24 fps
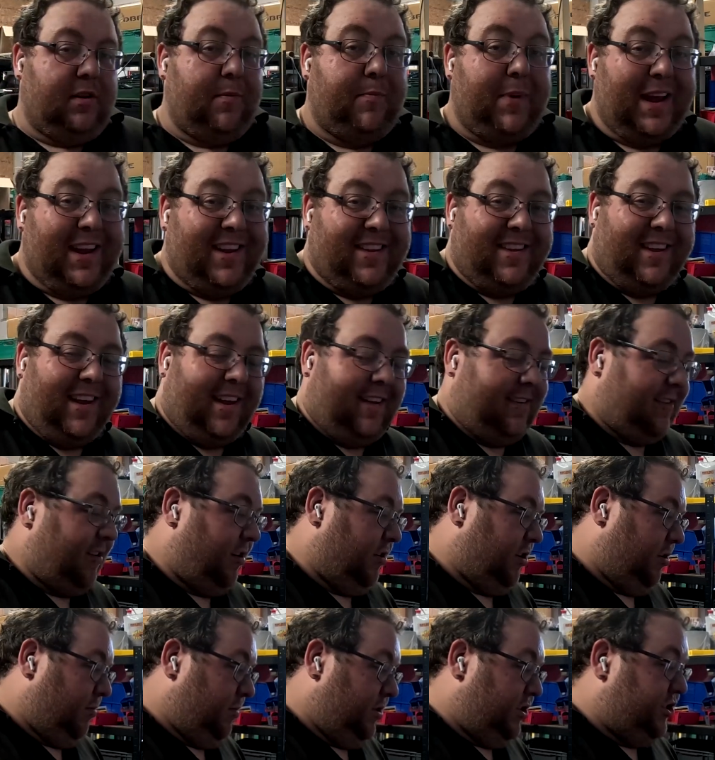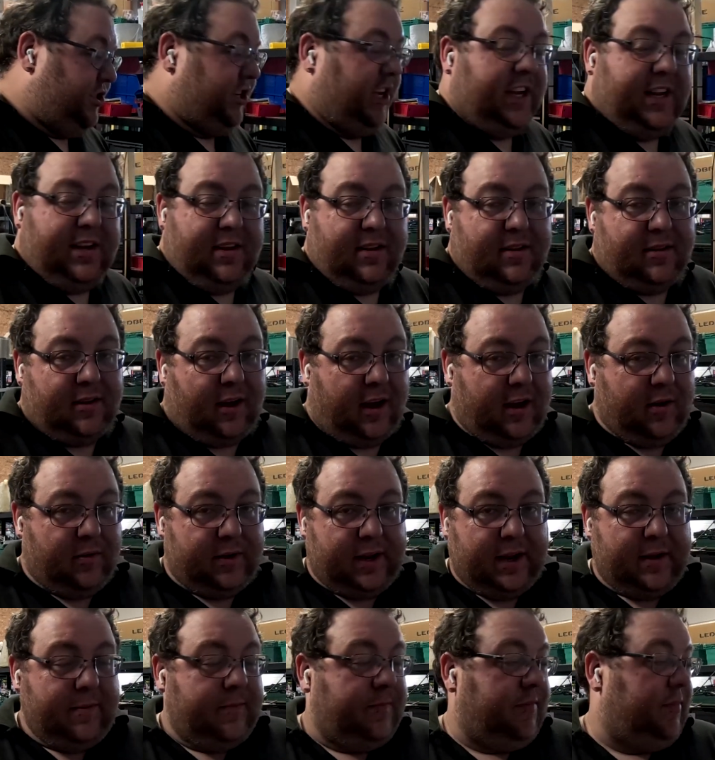the basics of the machine
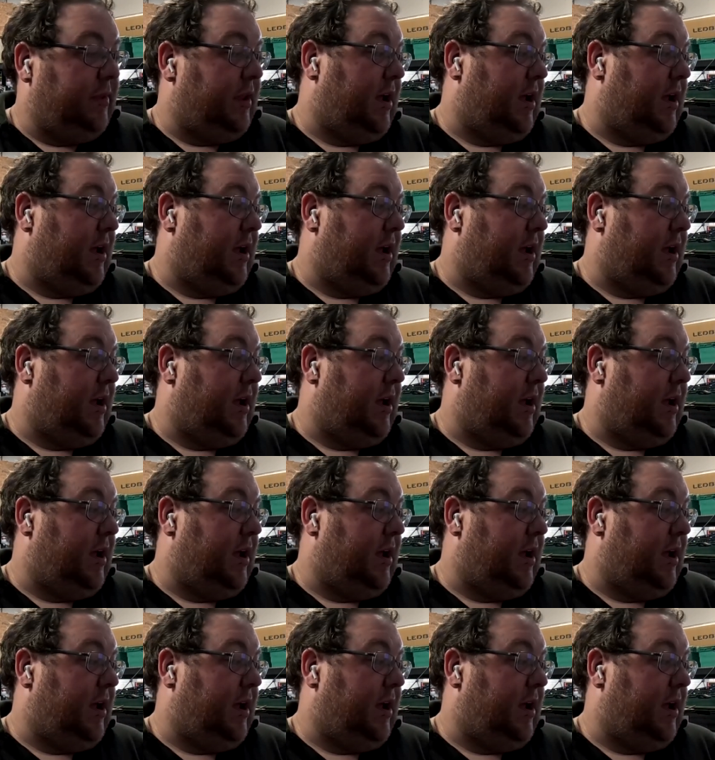dialed in,